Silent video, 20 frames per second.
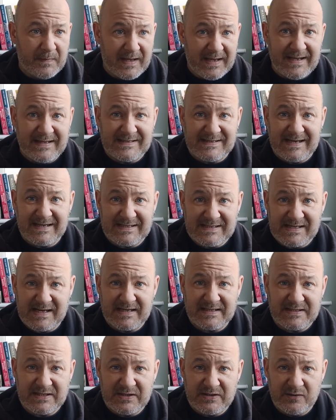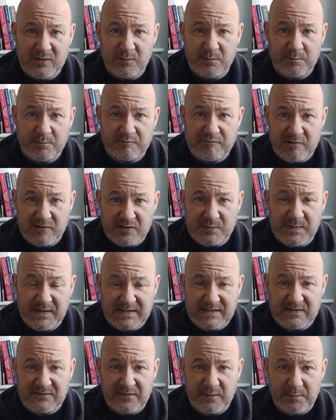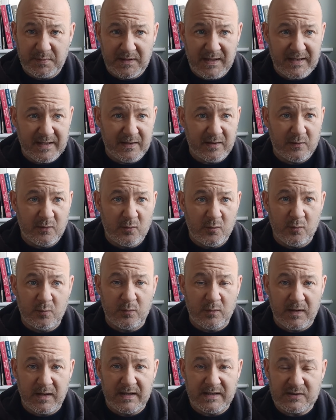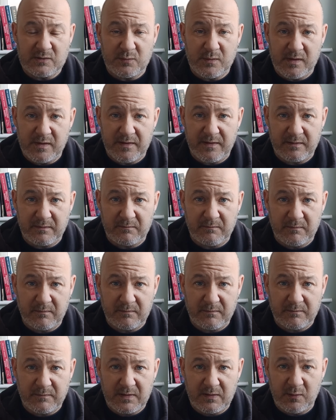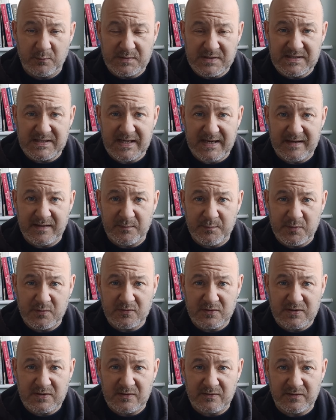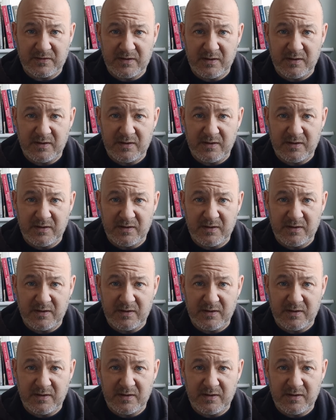he's an exciting young prospect of a player who it's worth clubs taking a punt on.